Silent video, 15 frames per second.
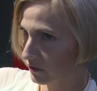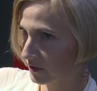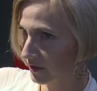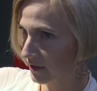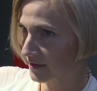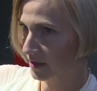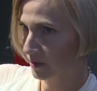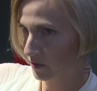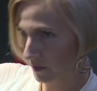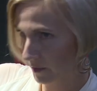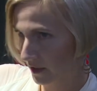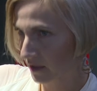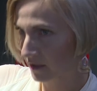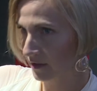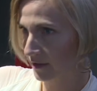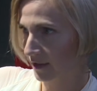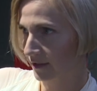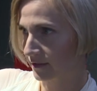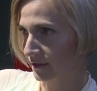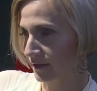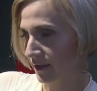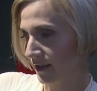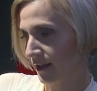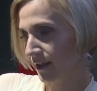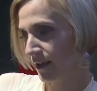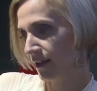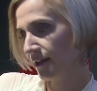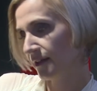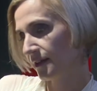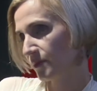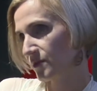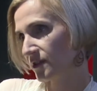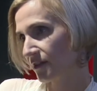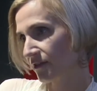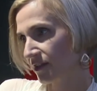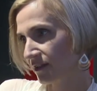Unfortunately, both sides